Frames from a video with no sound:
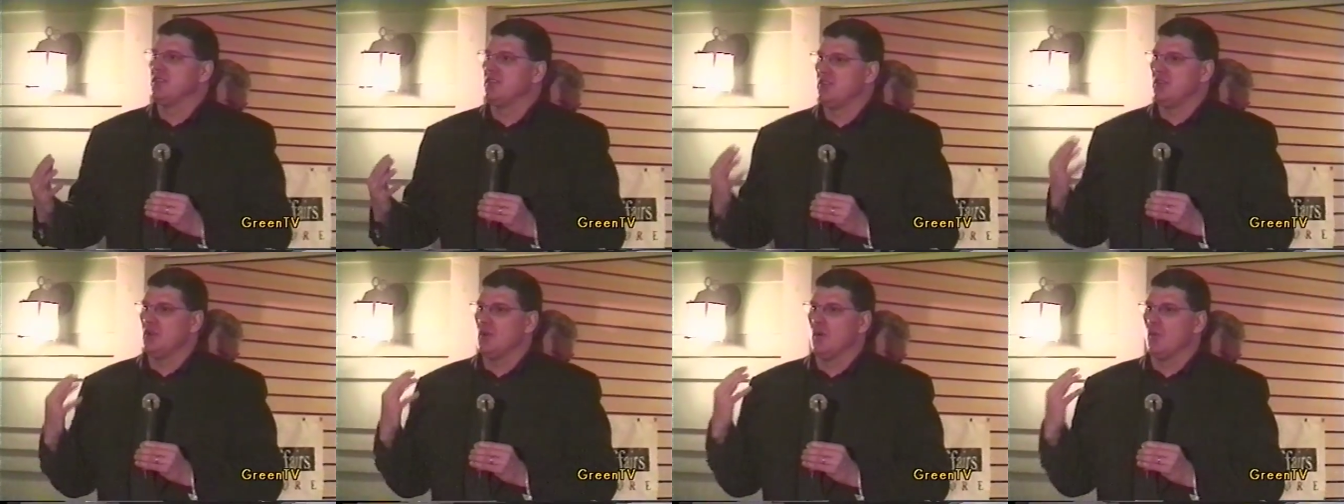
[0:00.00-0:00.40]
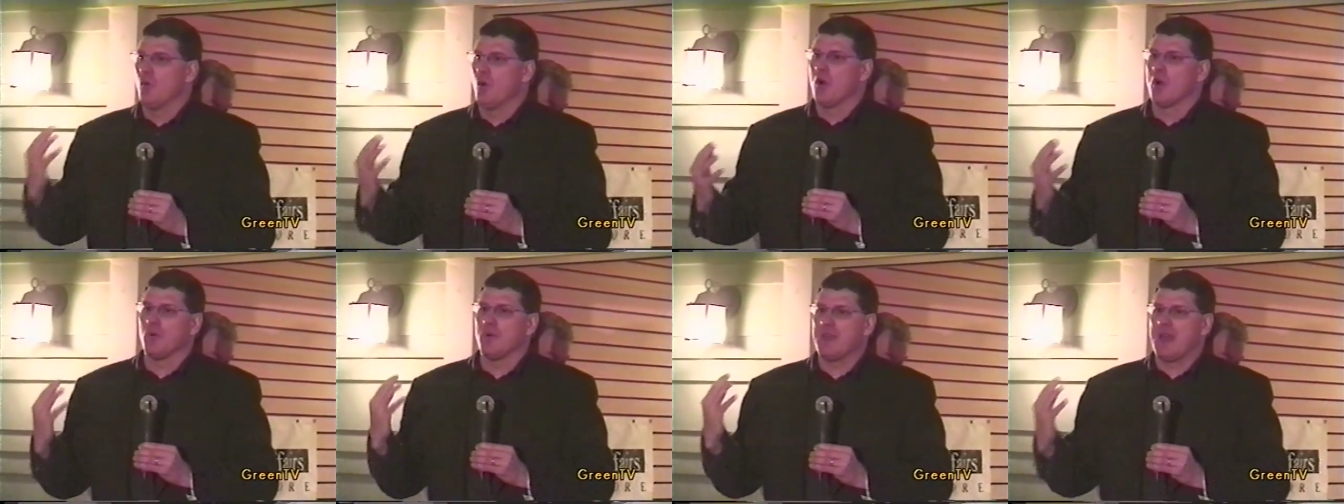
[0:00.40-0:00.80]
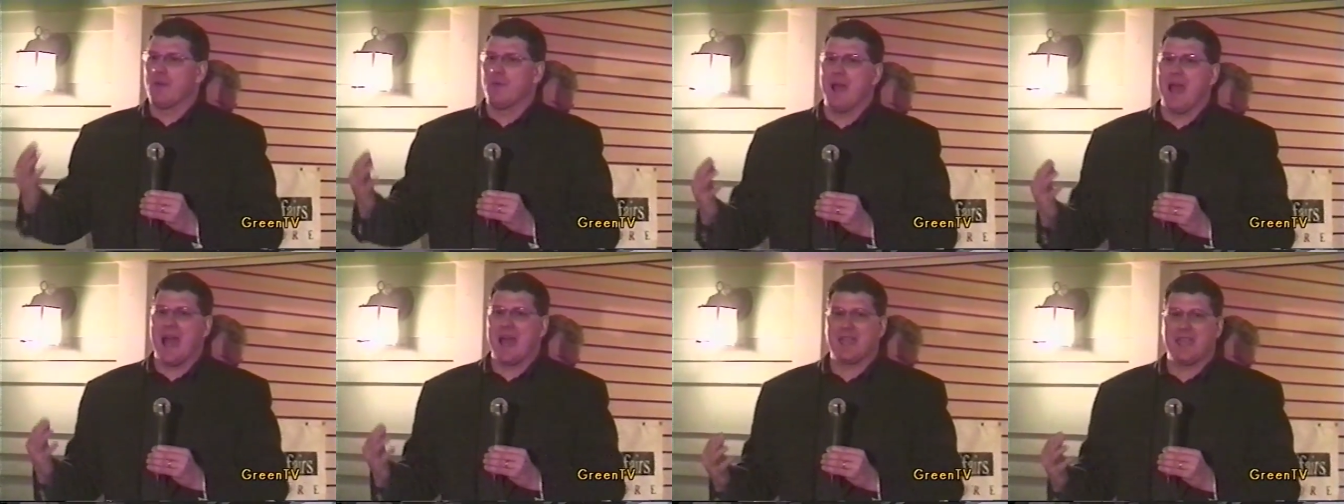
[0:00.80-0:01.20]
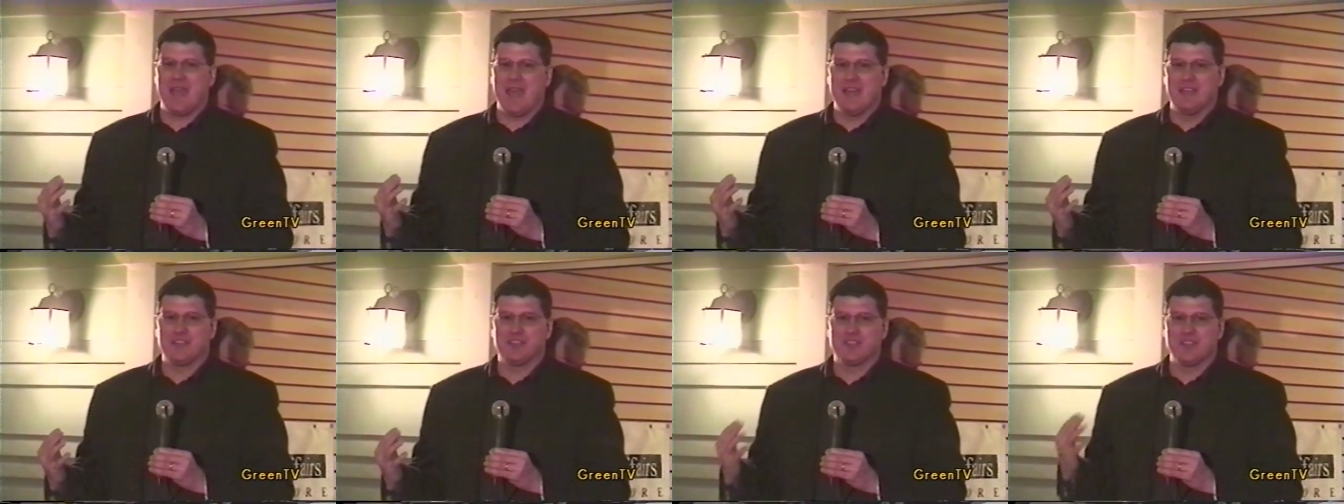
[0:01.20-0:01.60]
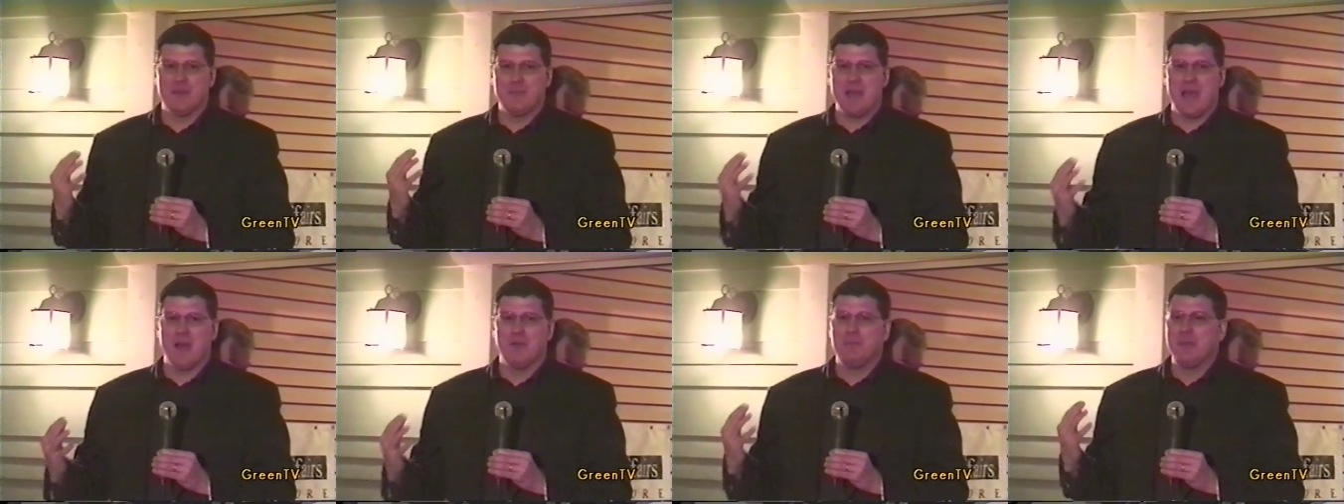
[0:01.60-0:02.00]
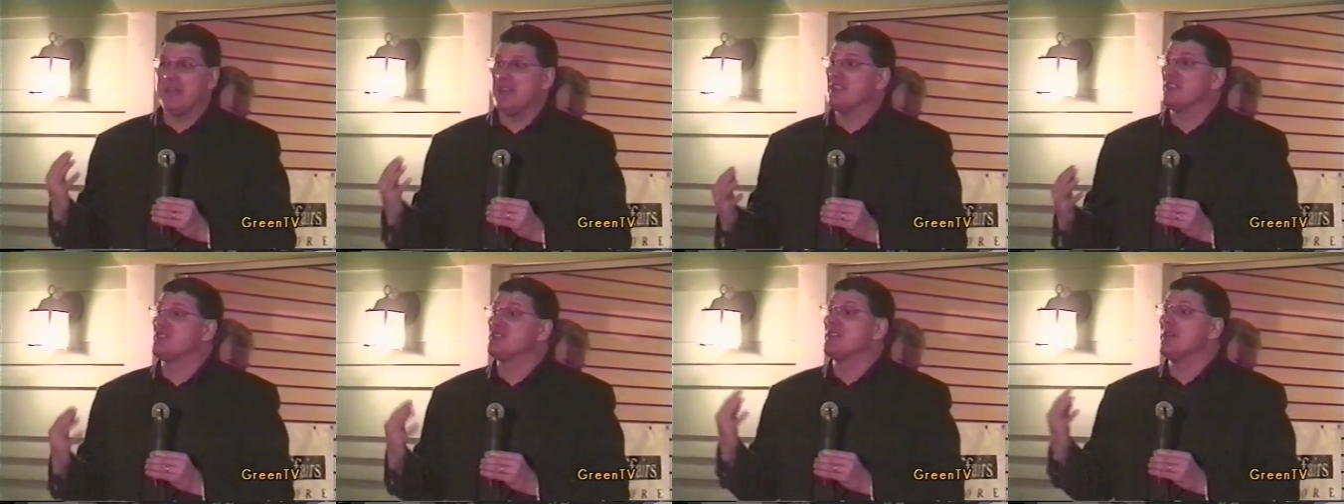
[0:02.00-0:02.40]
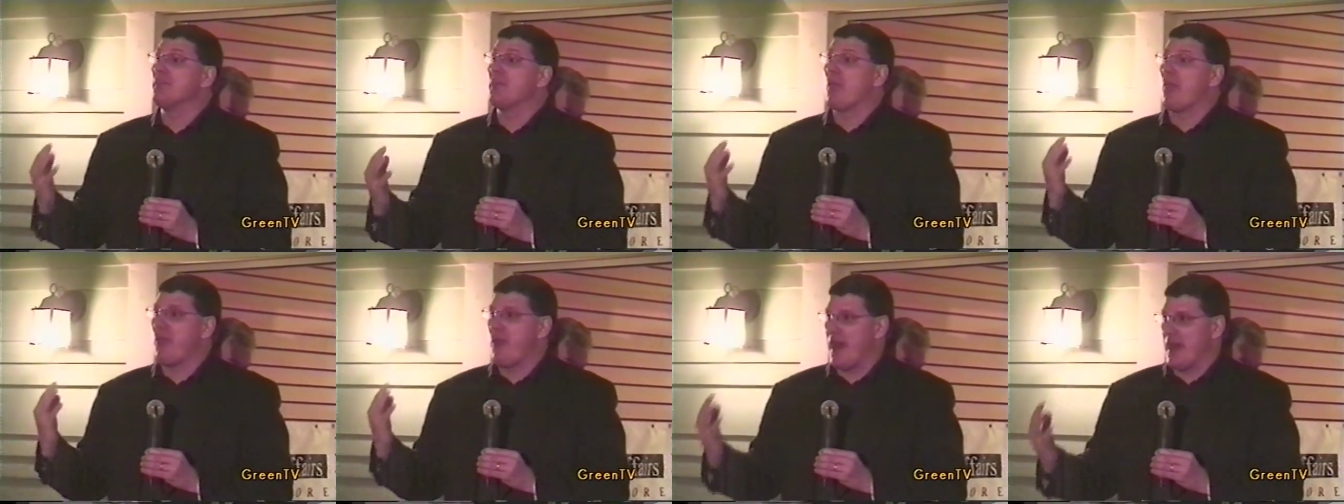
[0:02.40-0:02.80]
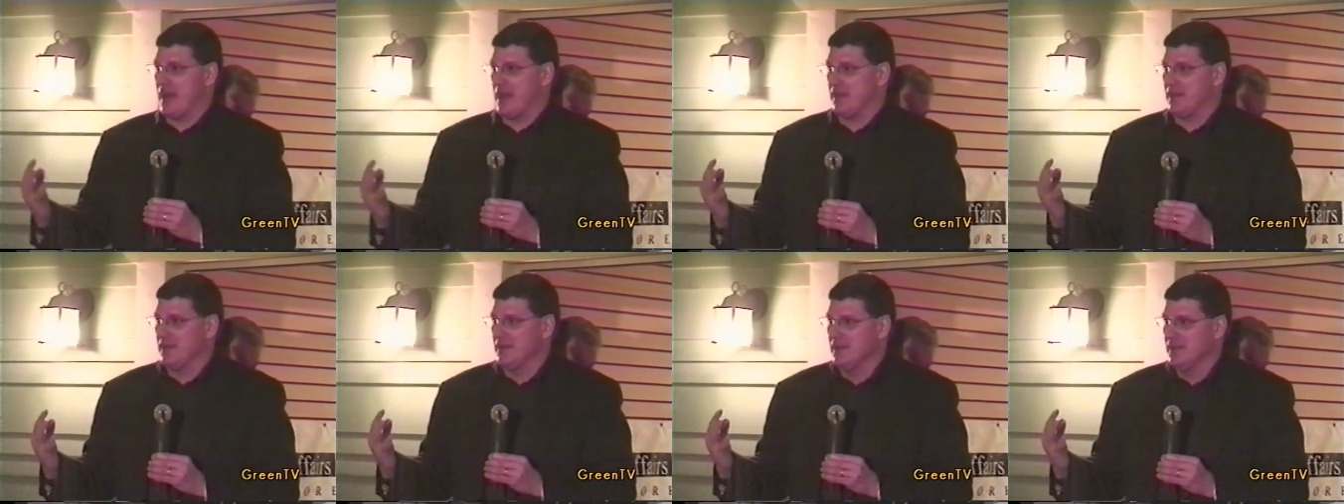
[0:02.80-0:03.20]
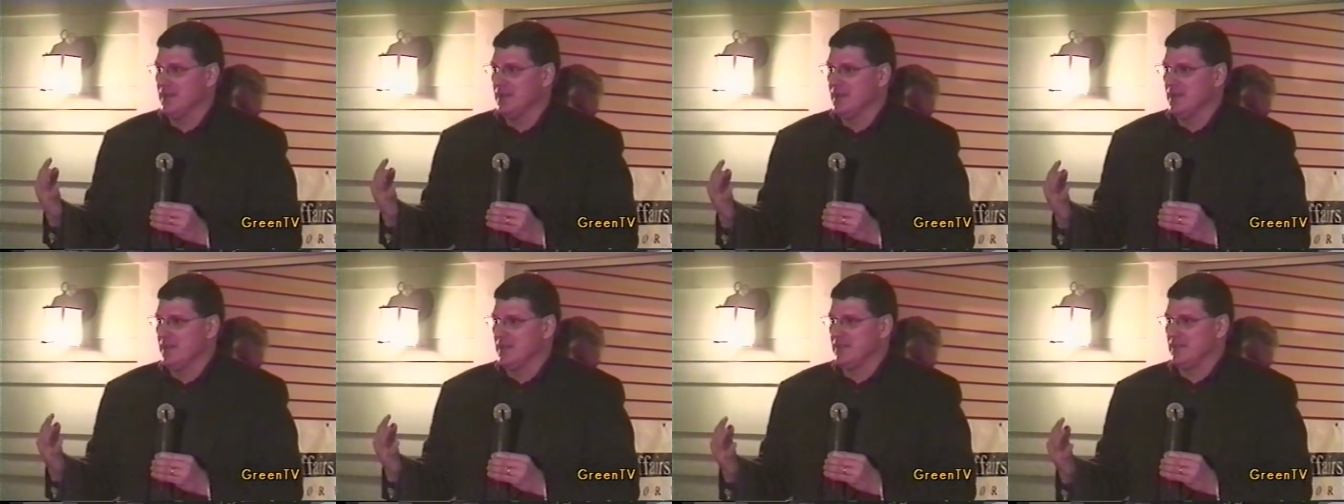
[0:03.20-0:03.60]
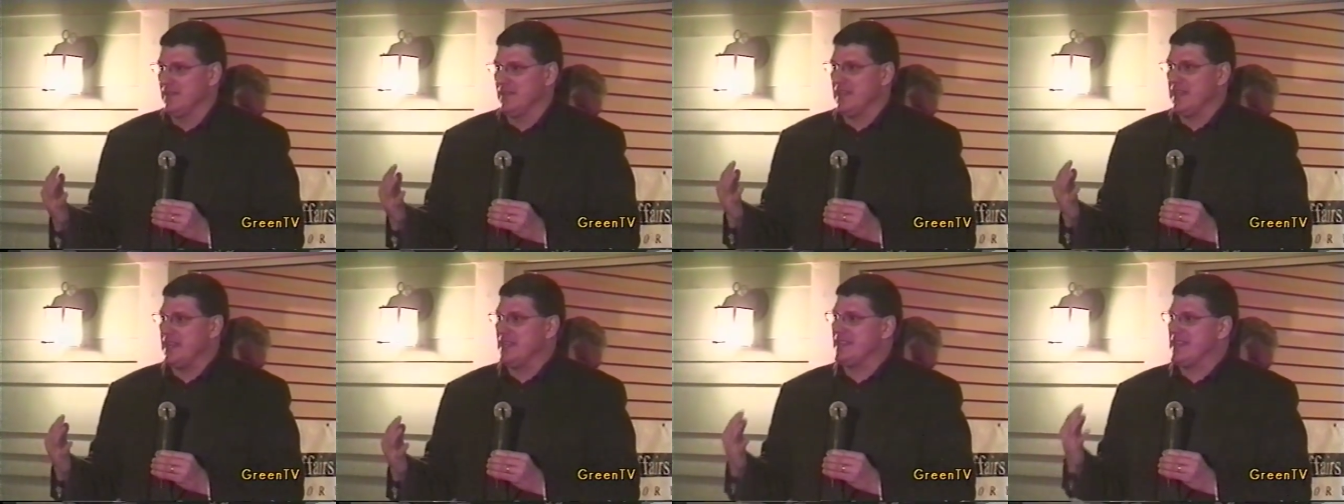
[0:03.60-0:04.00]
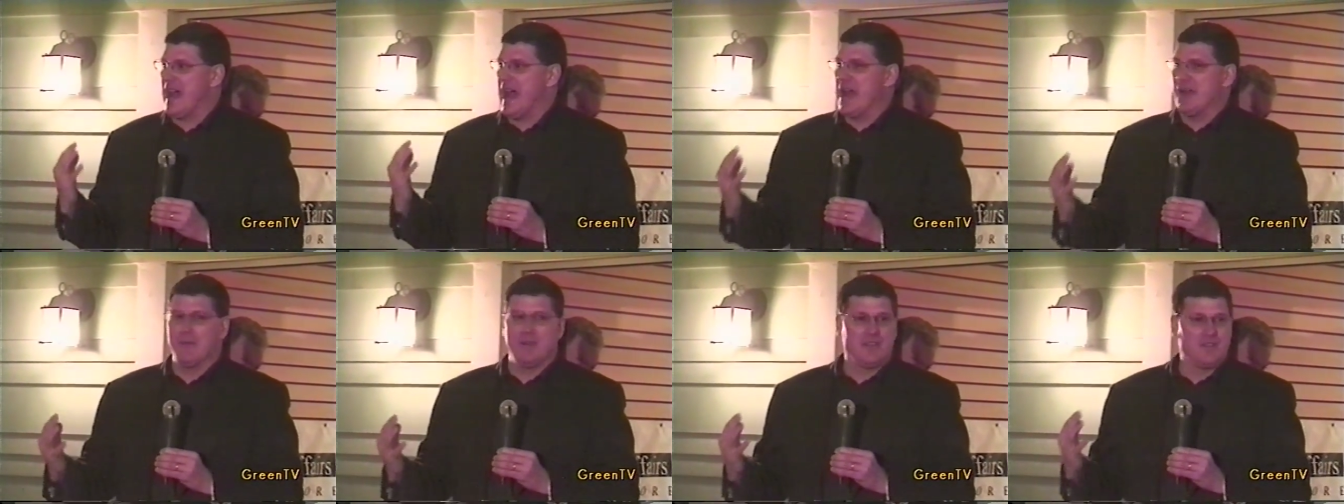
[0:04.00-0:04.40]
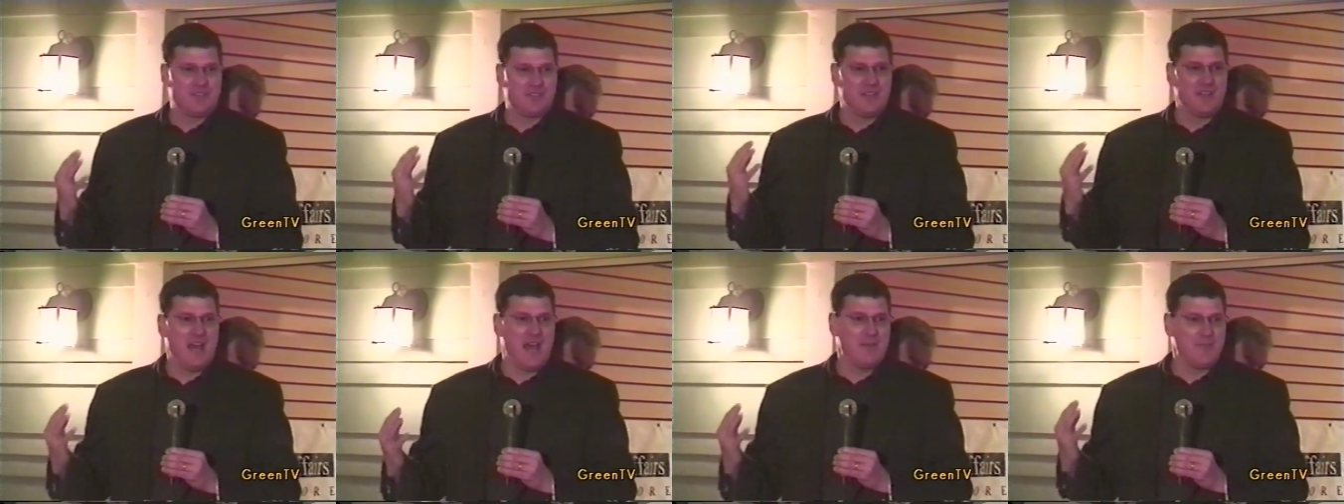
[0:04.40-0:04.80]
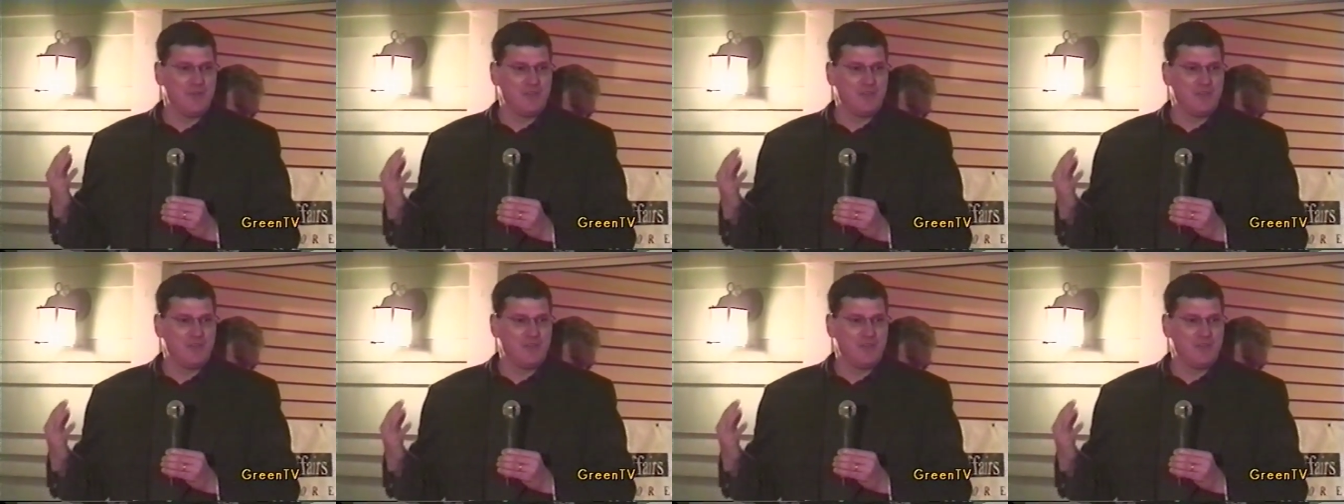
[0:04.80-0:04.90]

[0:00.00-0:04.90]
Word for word: to a war with Iraq as somehow being sympathetic to the tyrant Saddam